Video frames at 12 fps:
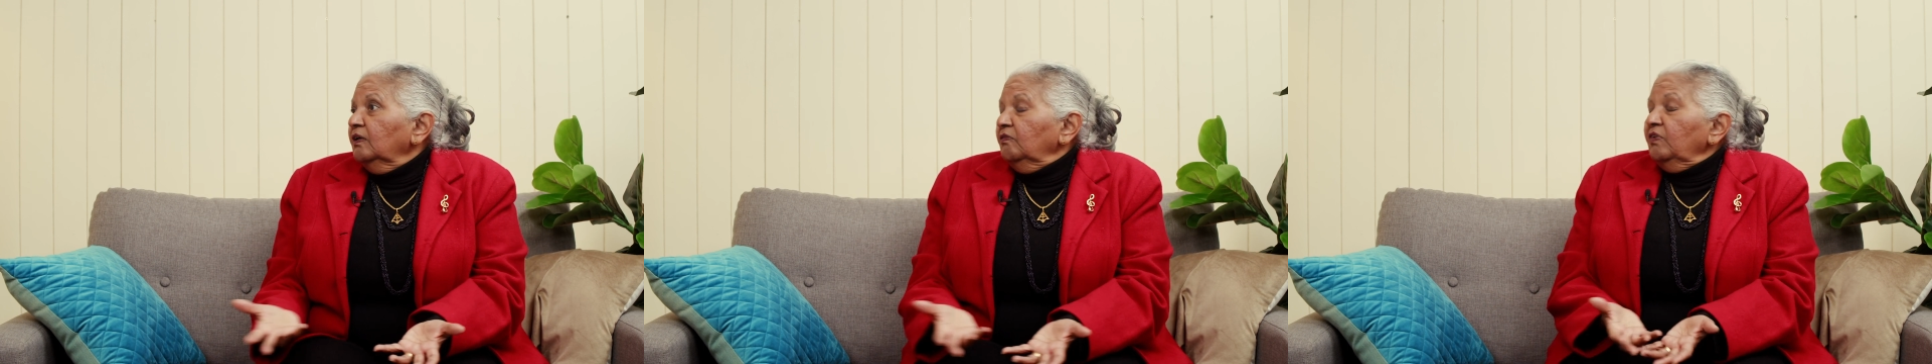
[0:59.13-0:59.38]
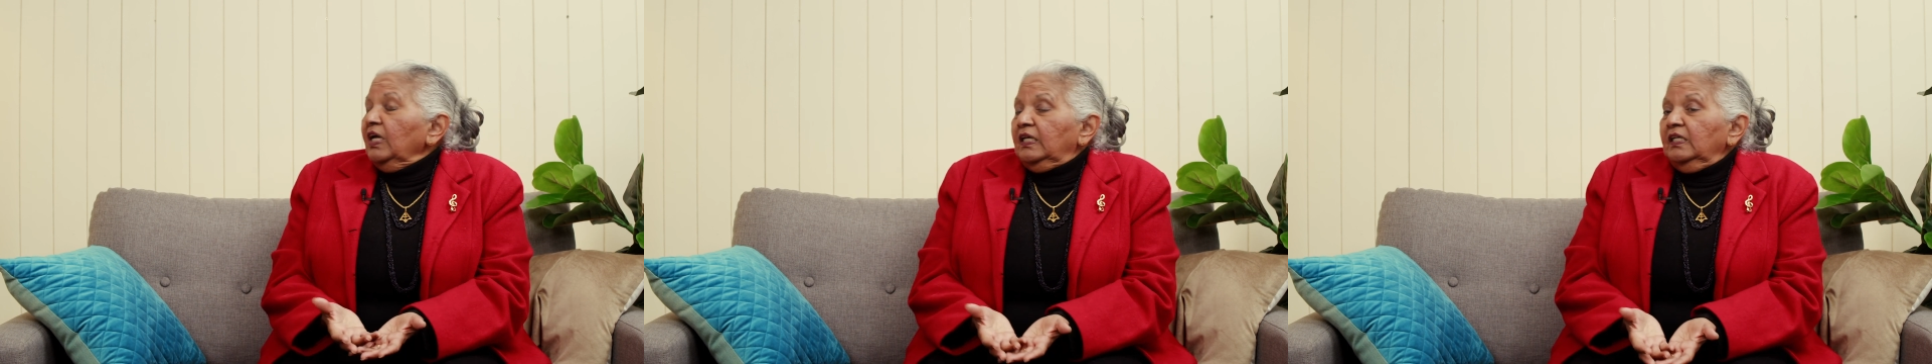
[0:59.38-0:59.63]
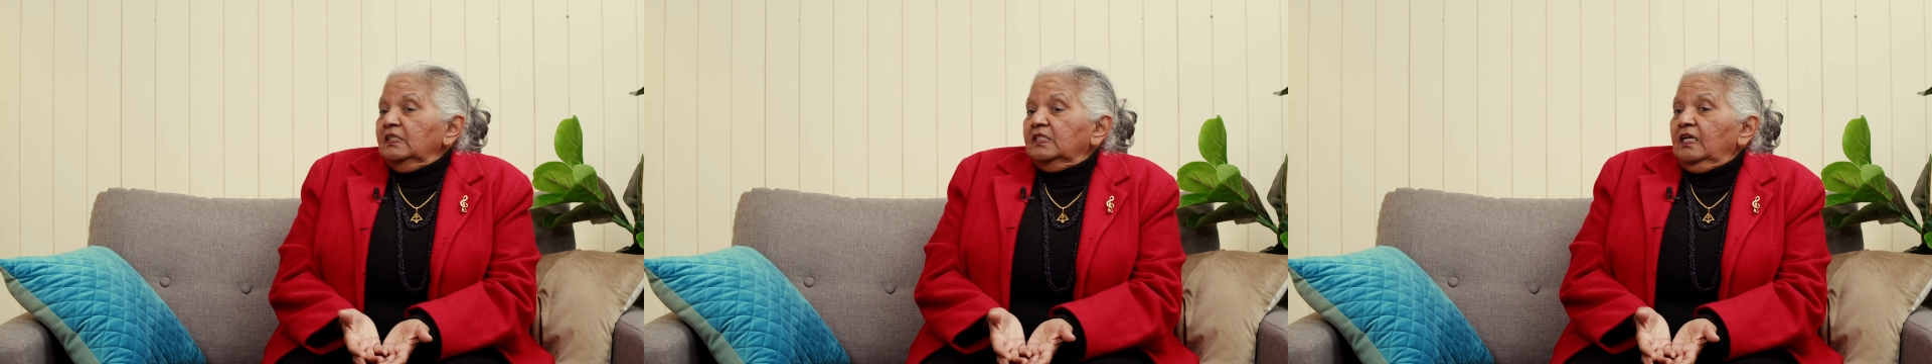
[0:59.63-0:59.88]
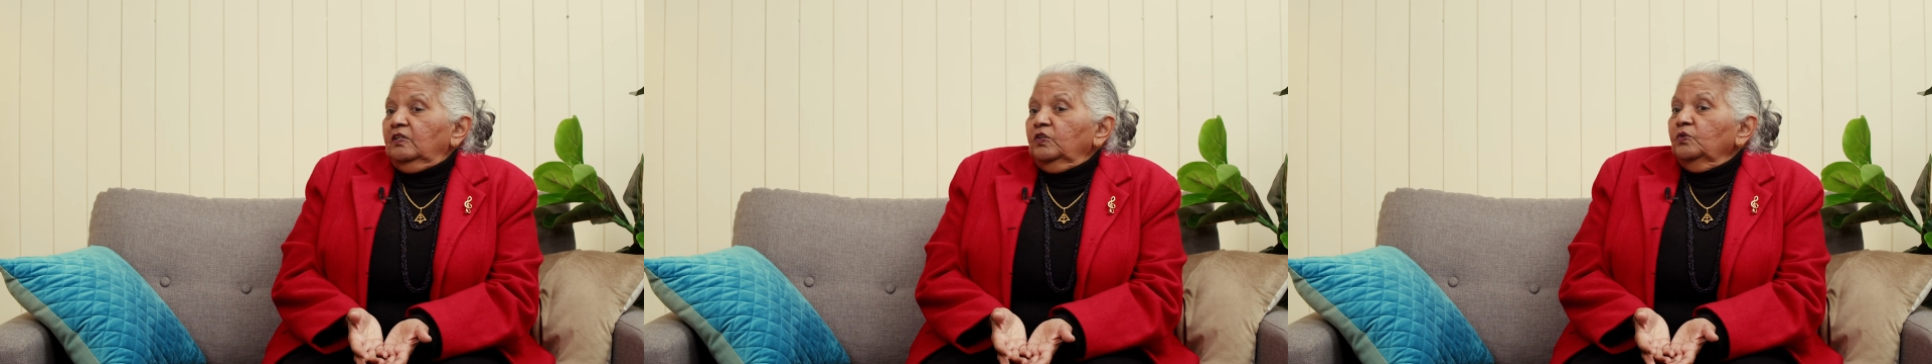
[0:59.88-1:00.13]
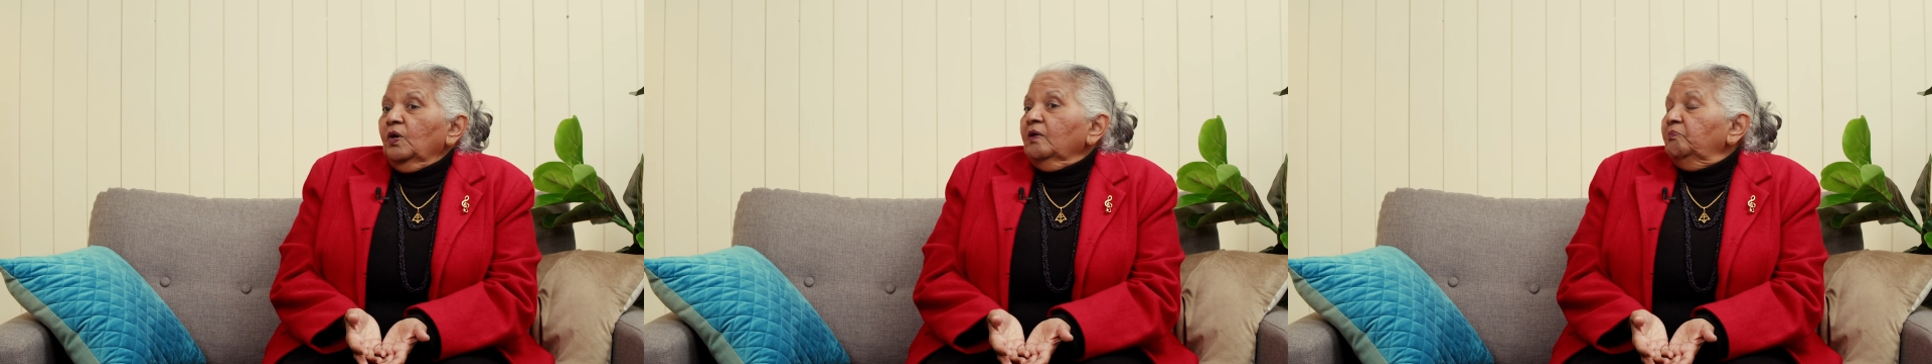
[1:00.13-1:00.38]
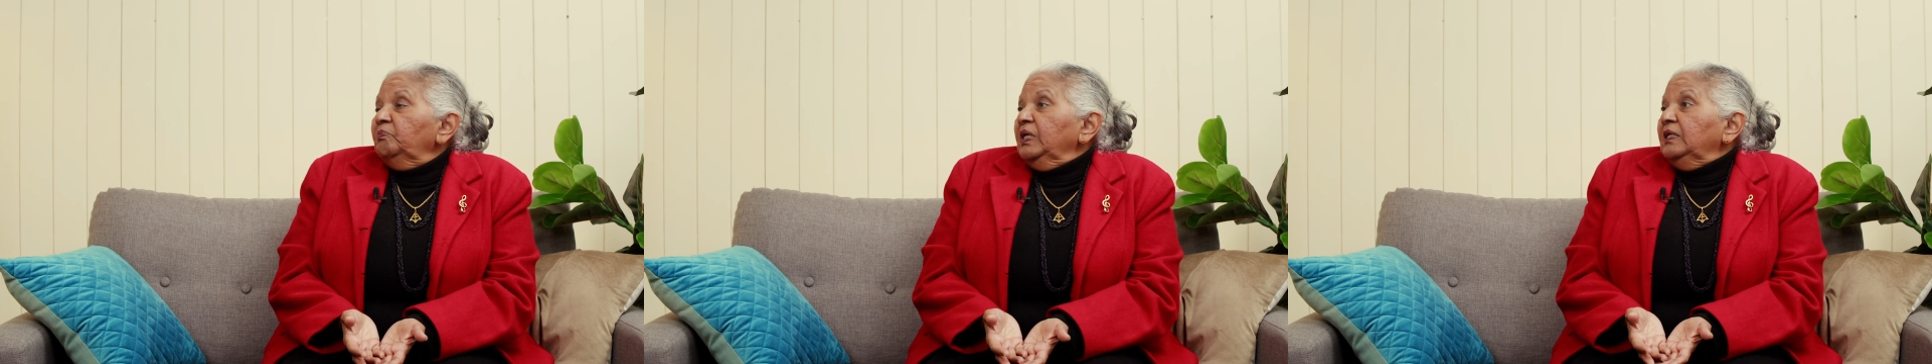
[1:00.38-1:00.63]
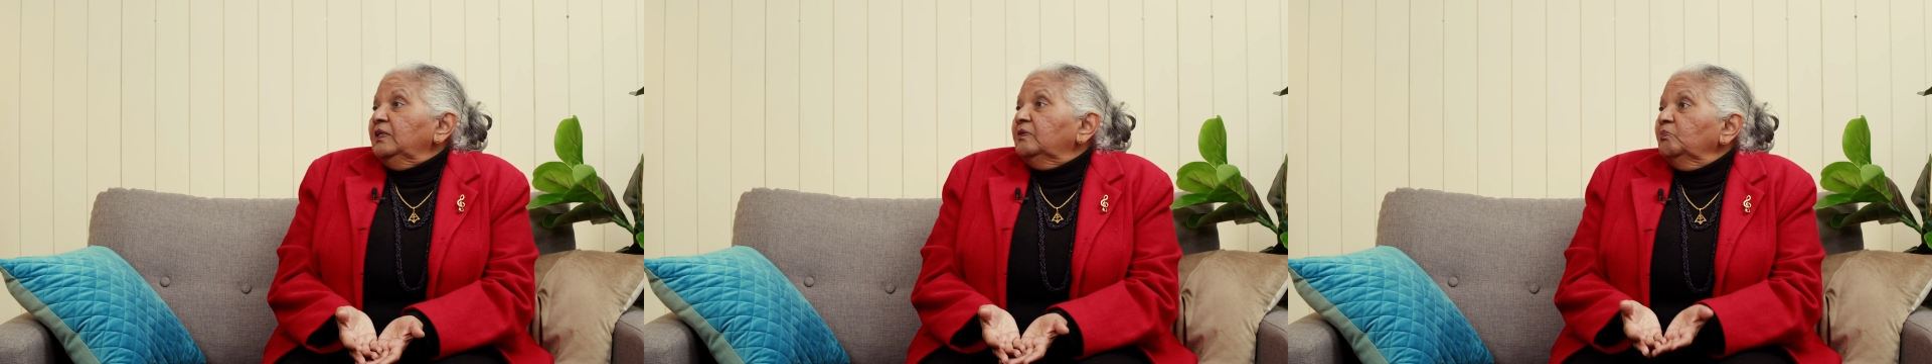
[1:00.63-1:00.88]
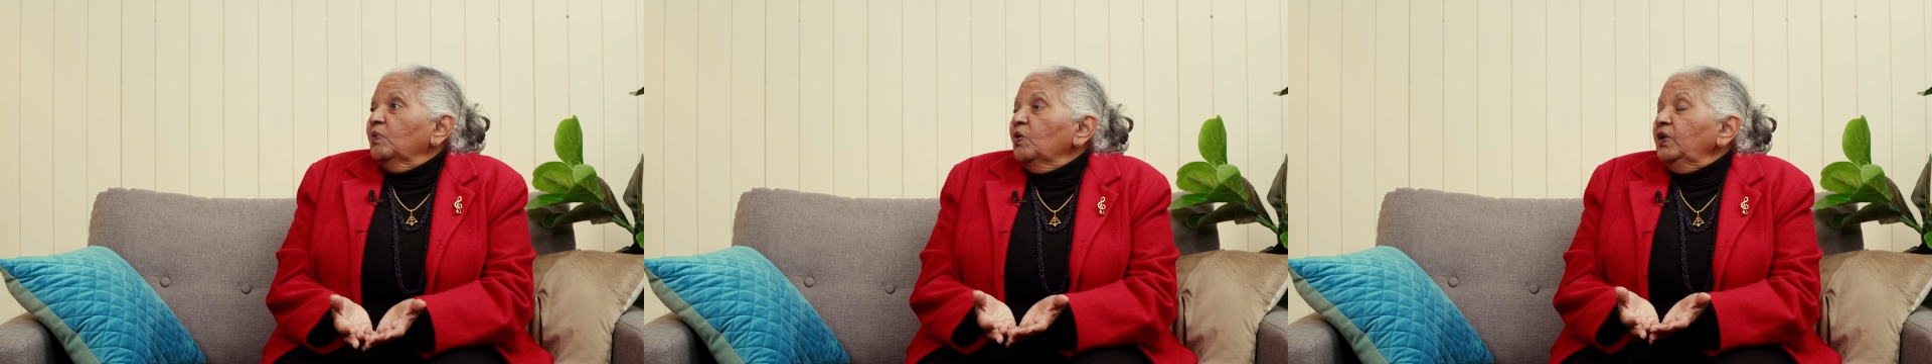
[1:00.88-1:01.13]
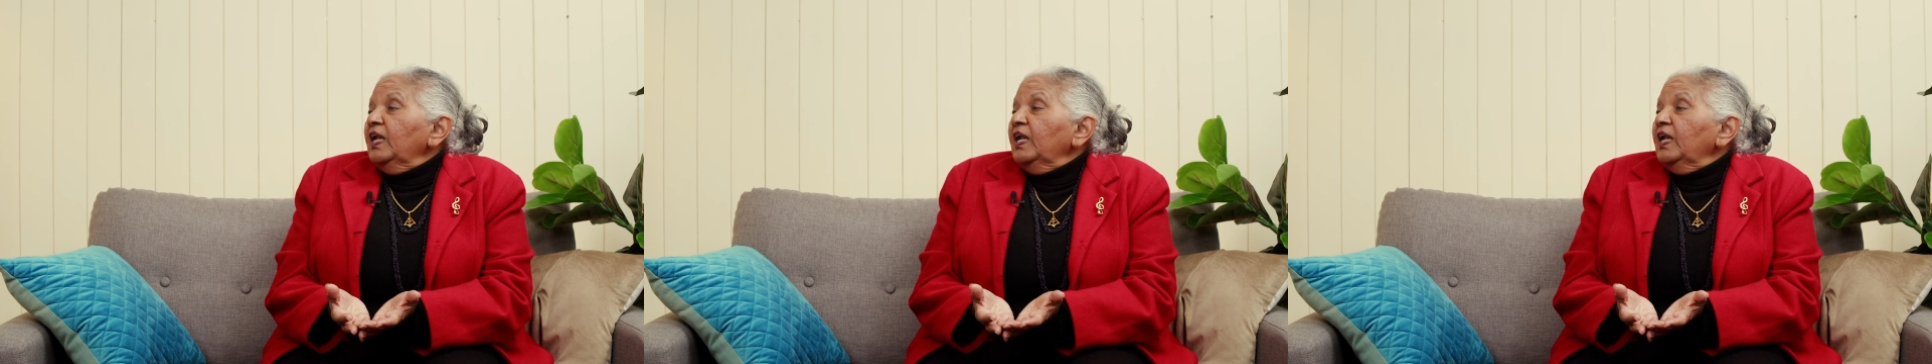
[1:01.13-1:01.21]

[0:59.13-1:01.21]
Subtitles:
where he said, you have been more